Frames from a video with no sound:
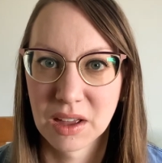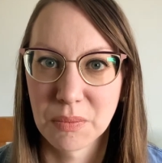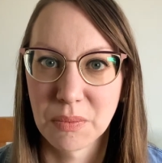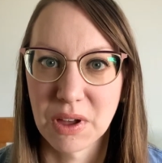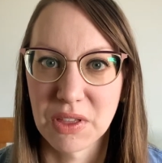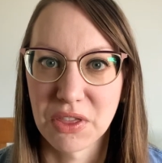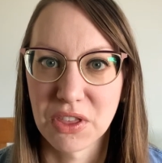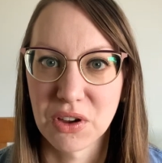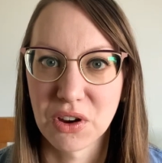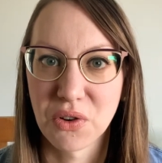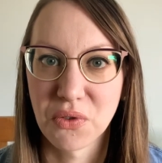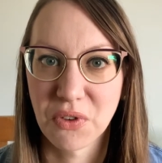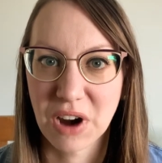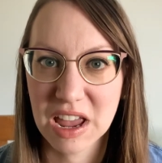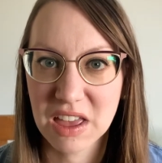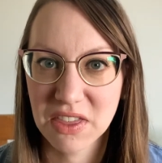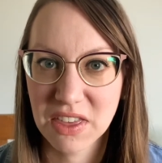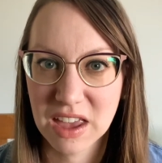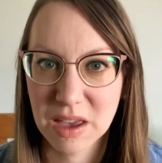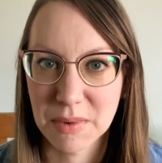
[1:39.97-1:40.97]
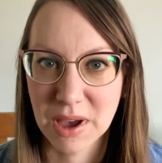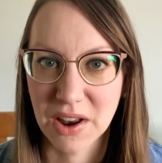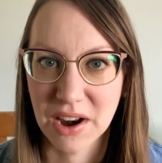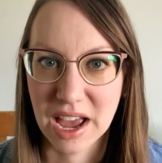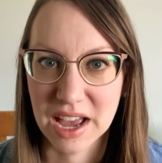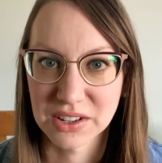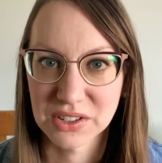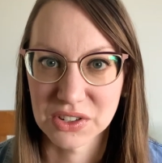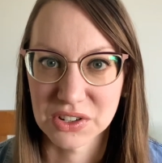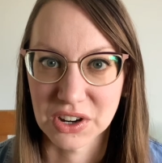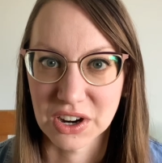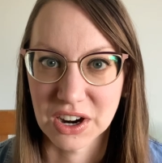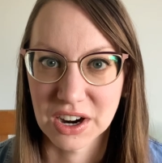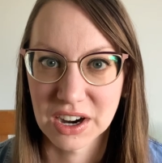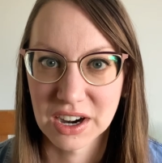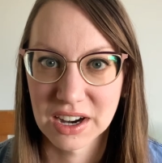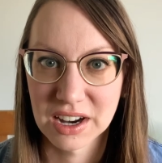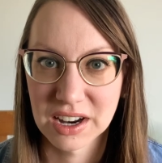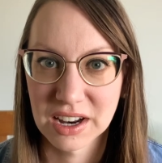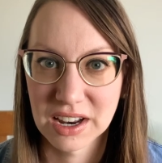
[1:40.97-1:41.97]
But the great thing about
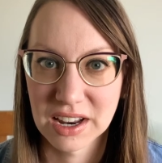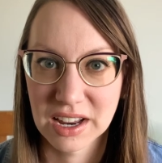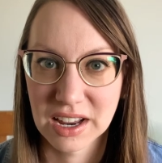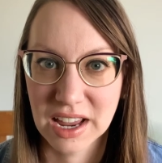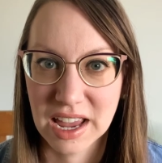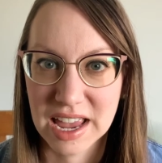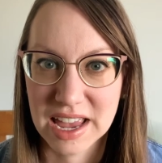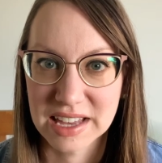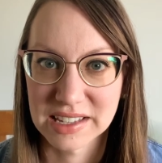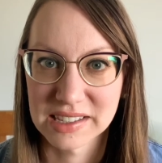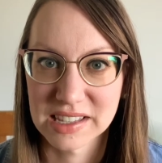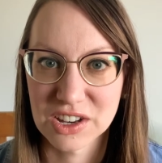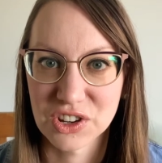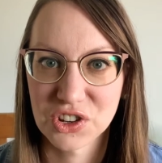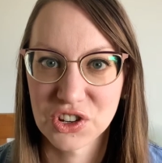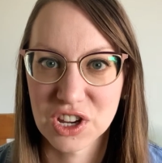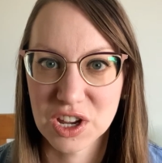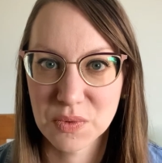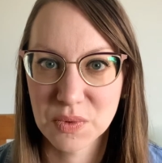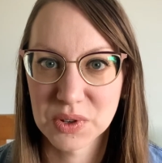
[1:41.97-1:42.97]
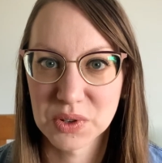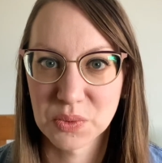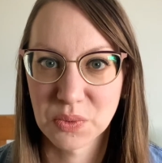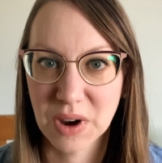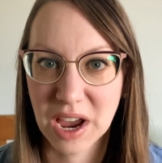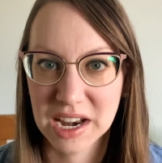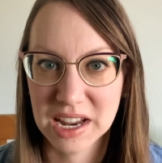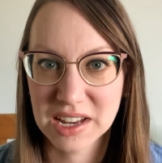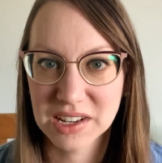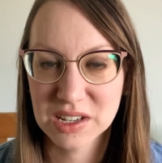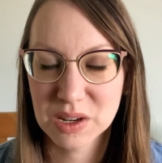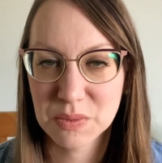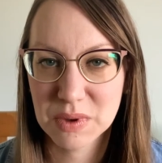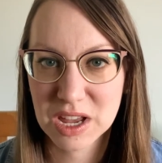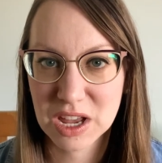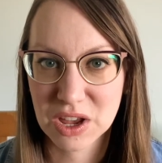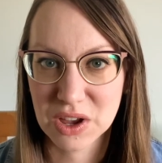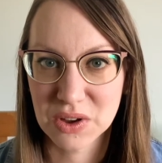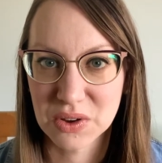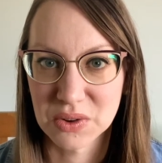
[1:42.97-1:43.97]
Esther is that she was ready to be
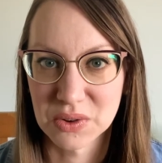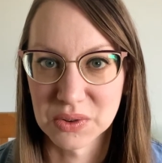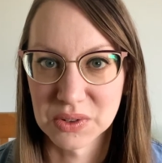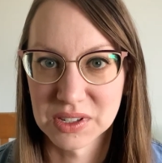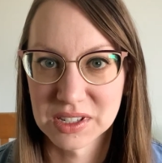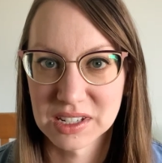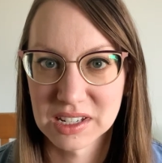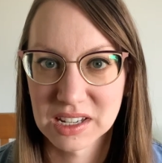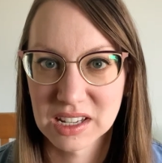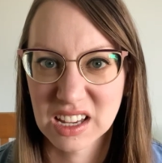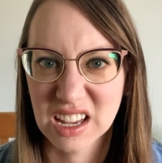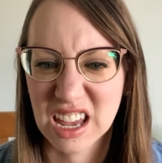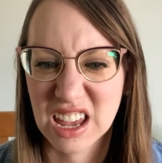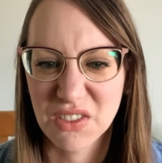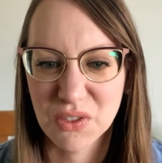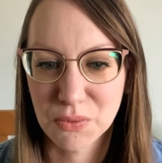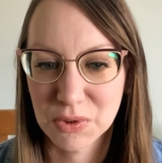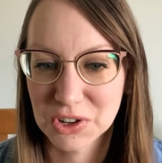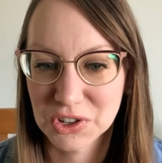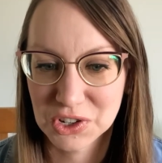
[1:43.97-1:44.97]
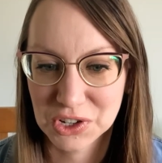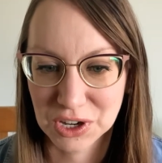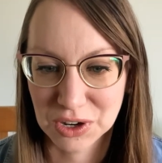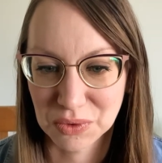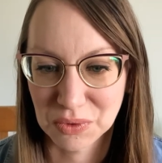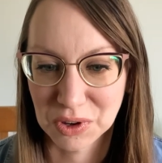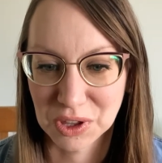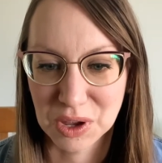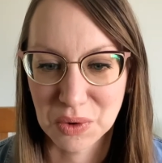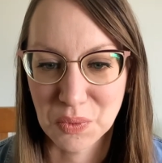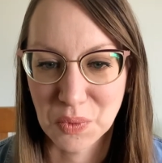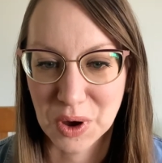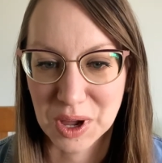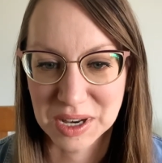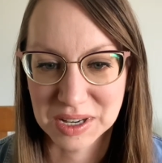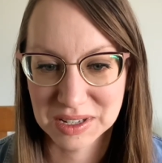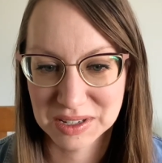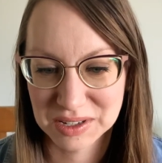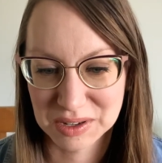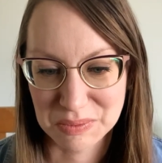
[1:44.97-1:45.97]
used even when she didn't really
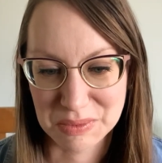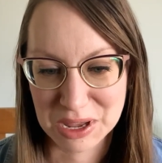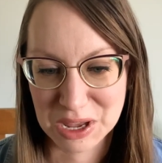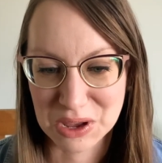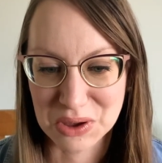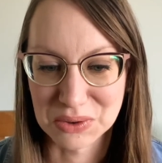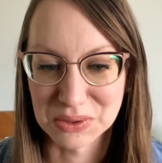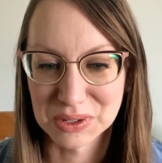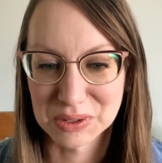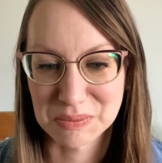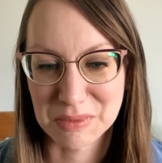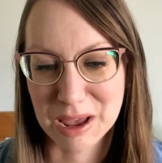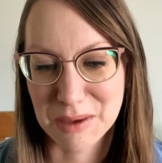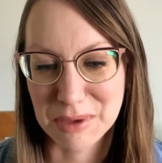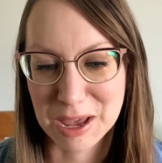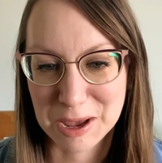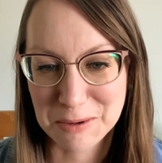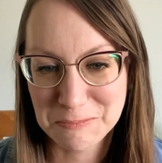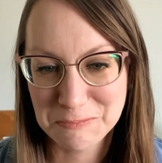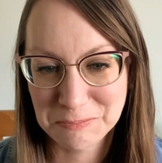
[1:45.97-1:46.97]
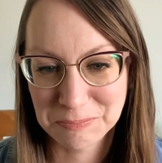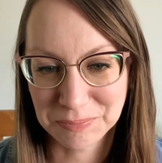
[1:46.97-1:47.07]
want to be used, maybe.